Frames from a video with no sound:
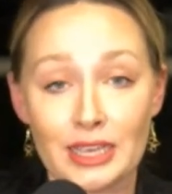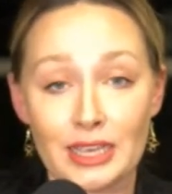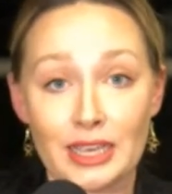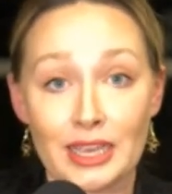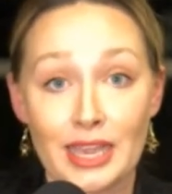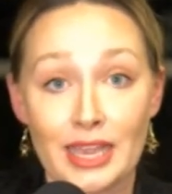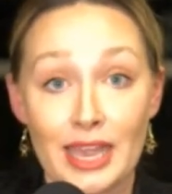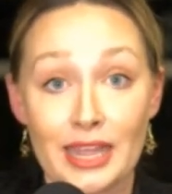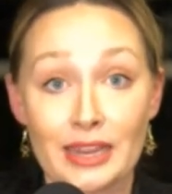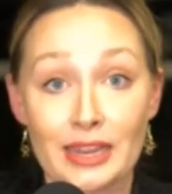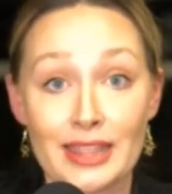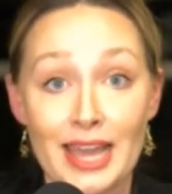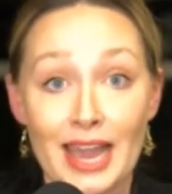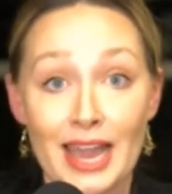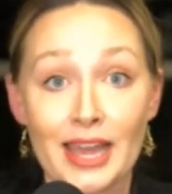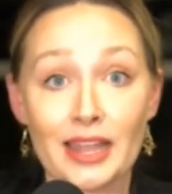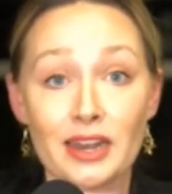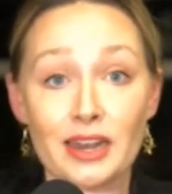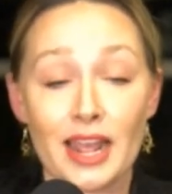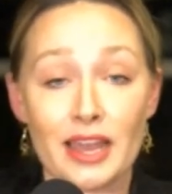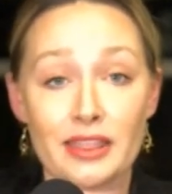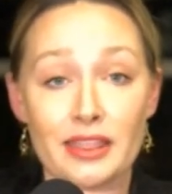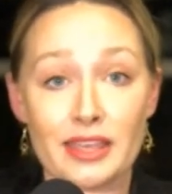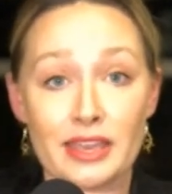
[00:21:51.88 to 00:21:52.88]
And
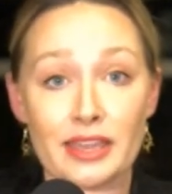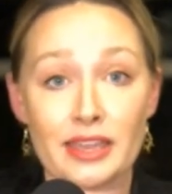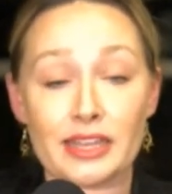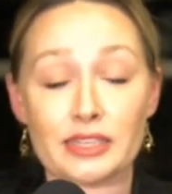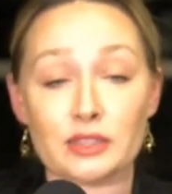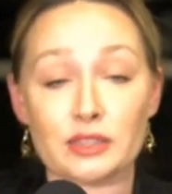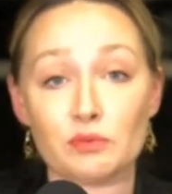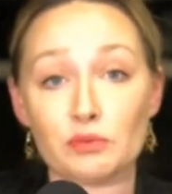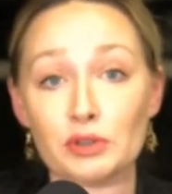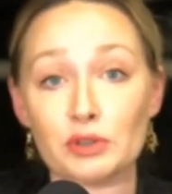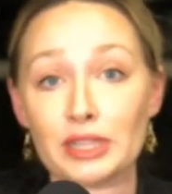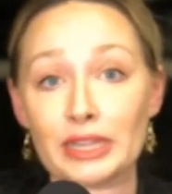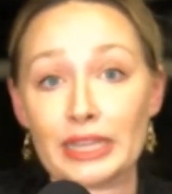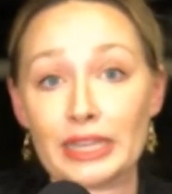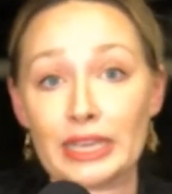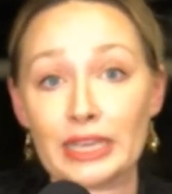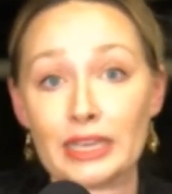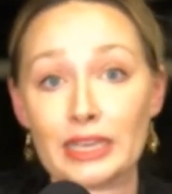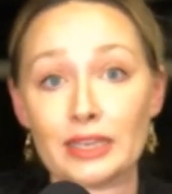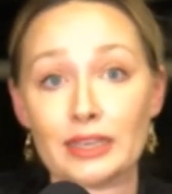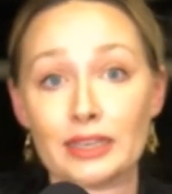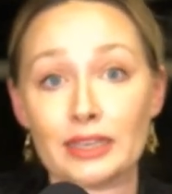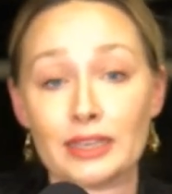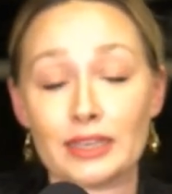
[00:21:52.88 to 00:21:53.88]
that, I think, has
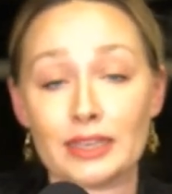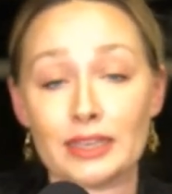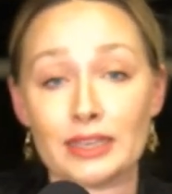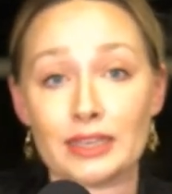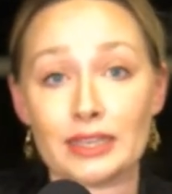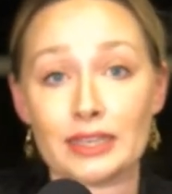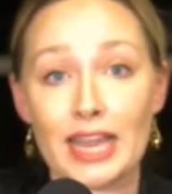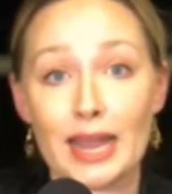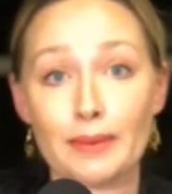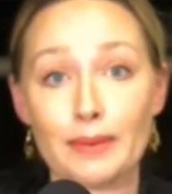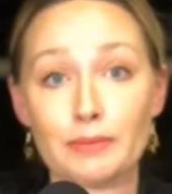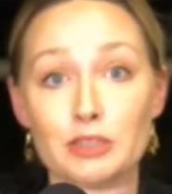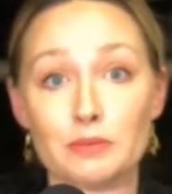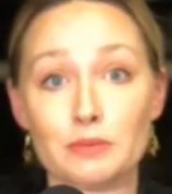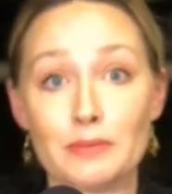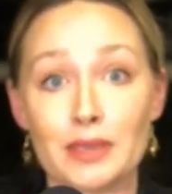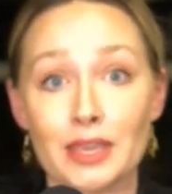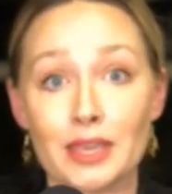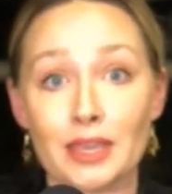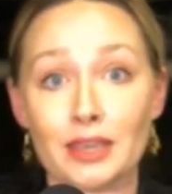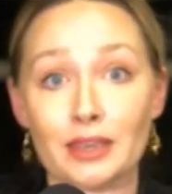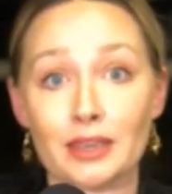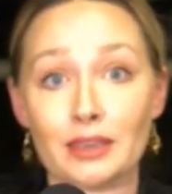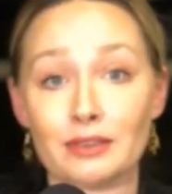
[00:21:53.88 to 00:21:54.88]
really kept
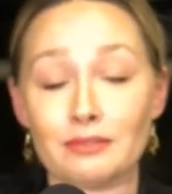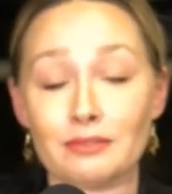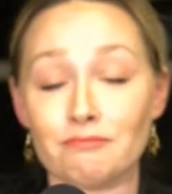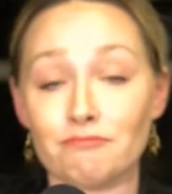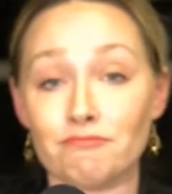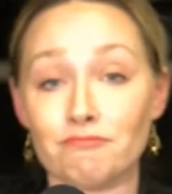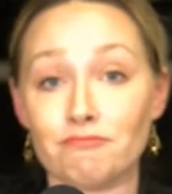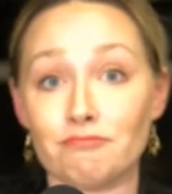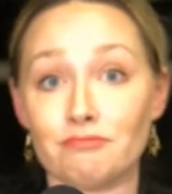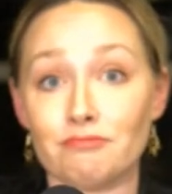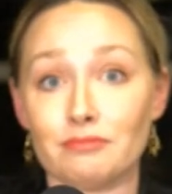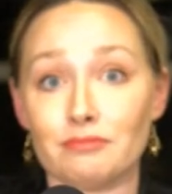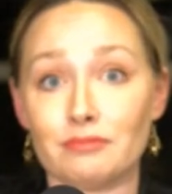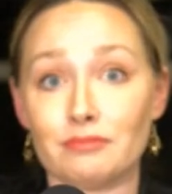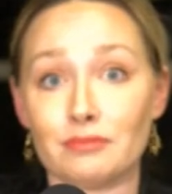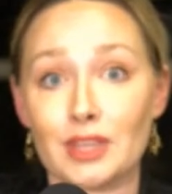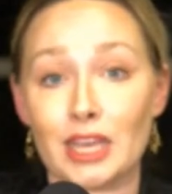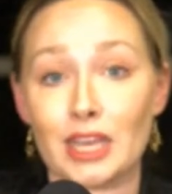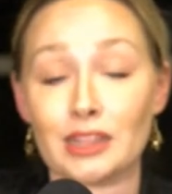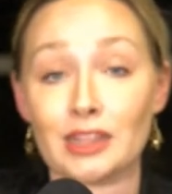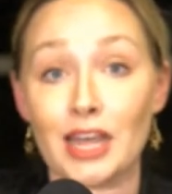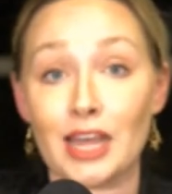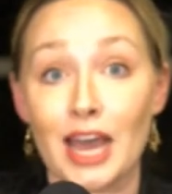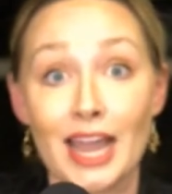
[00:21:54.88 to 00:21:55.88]
me
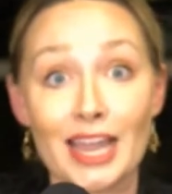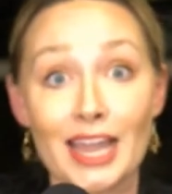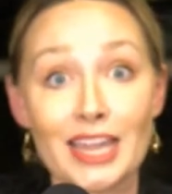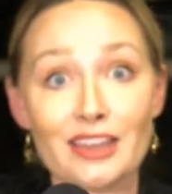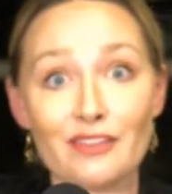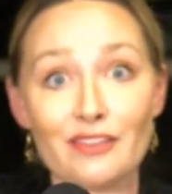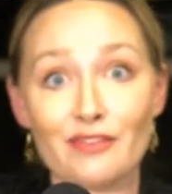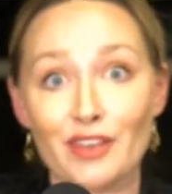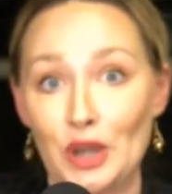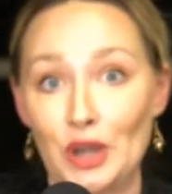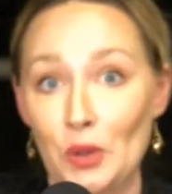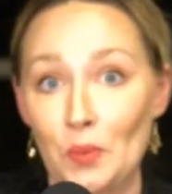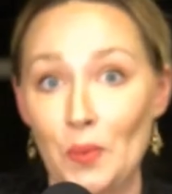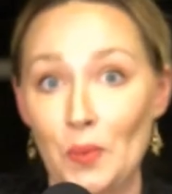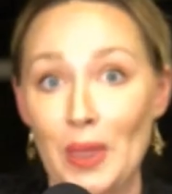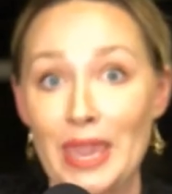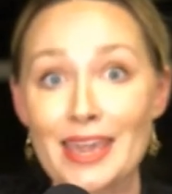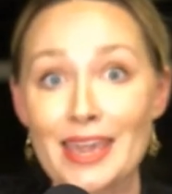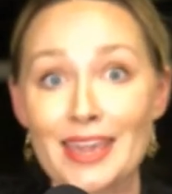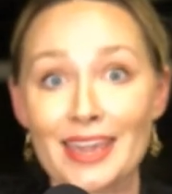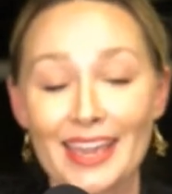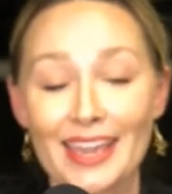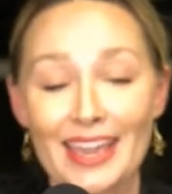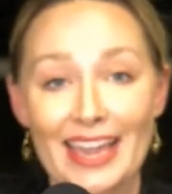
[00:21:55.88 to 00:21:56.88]
alive and
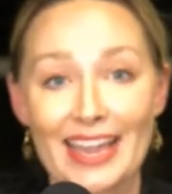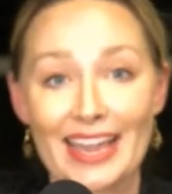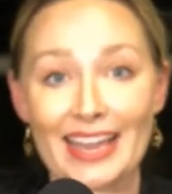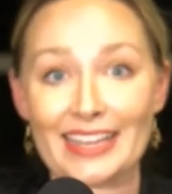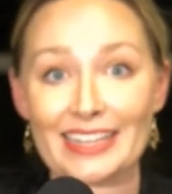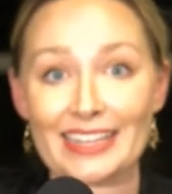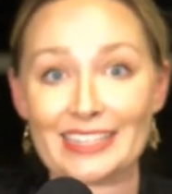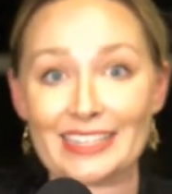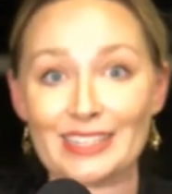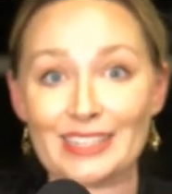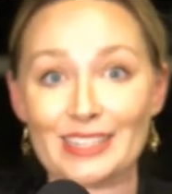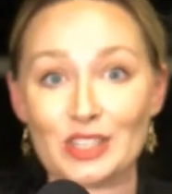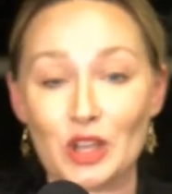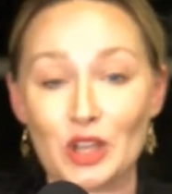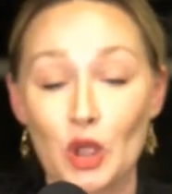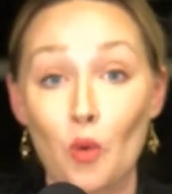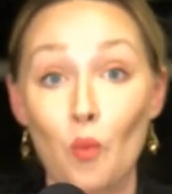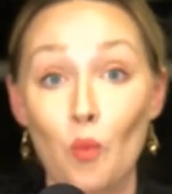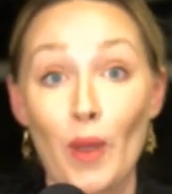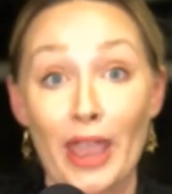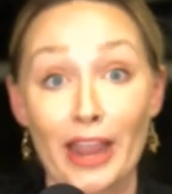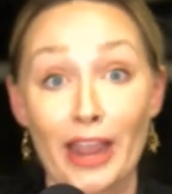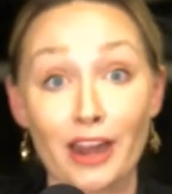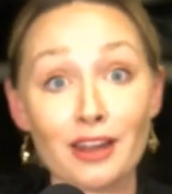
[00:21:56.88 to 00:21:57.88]
awake and
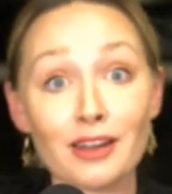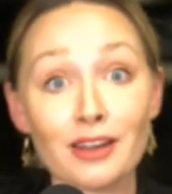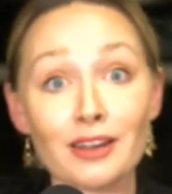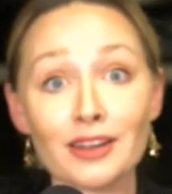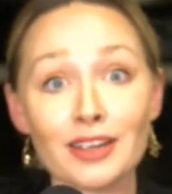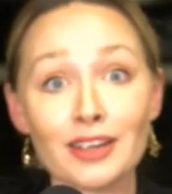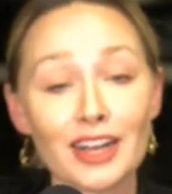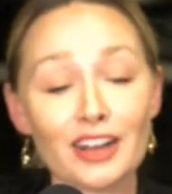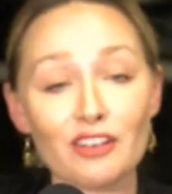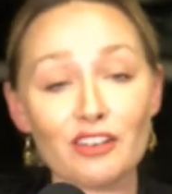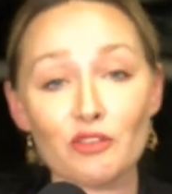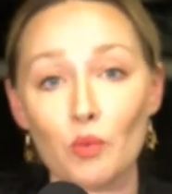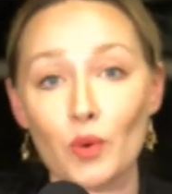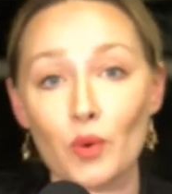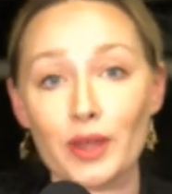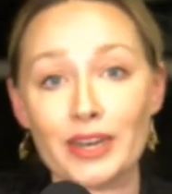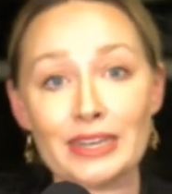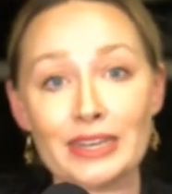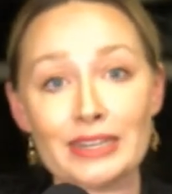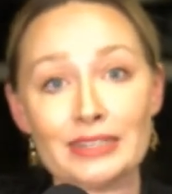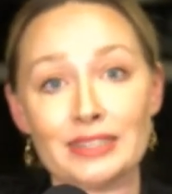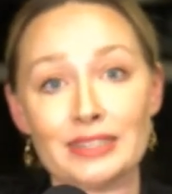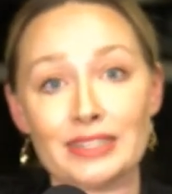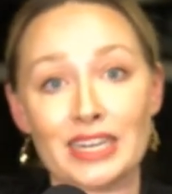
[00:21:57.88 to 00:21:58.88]
aware of what
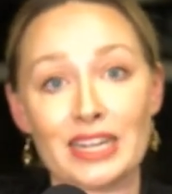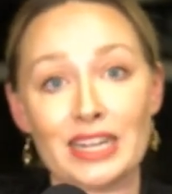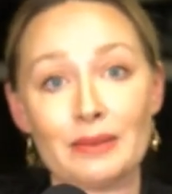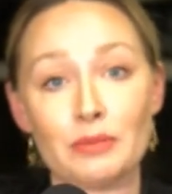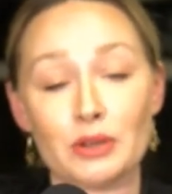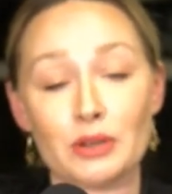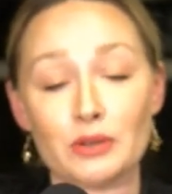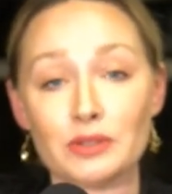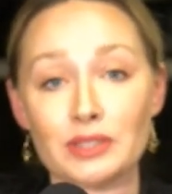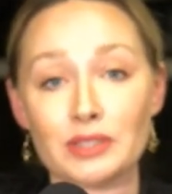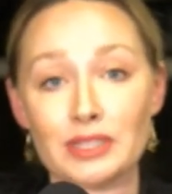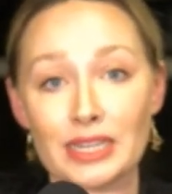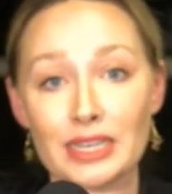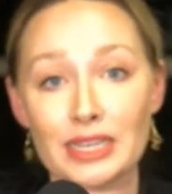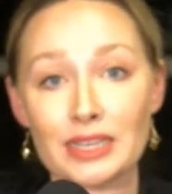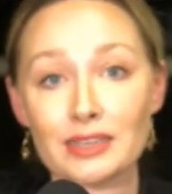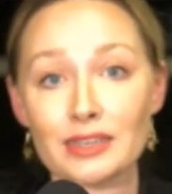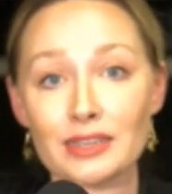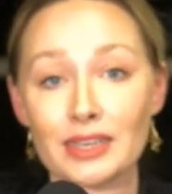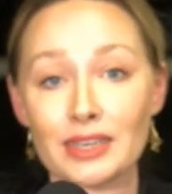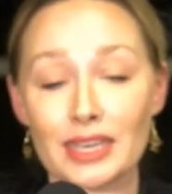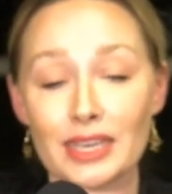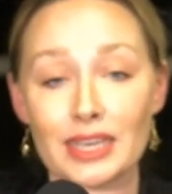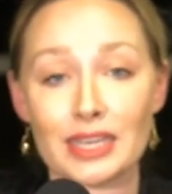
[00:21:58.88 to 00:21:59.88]
it is that I'm
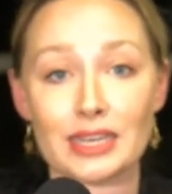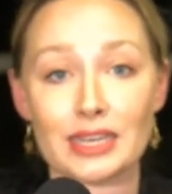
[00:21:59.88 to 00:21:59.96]
posting. It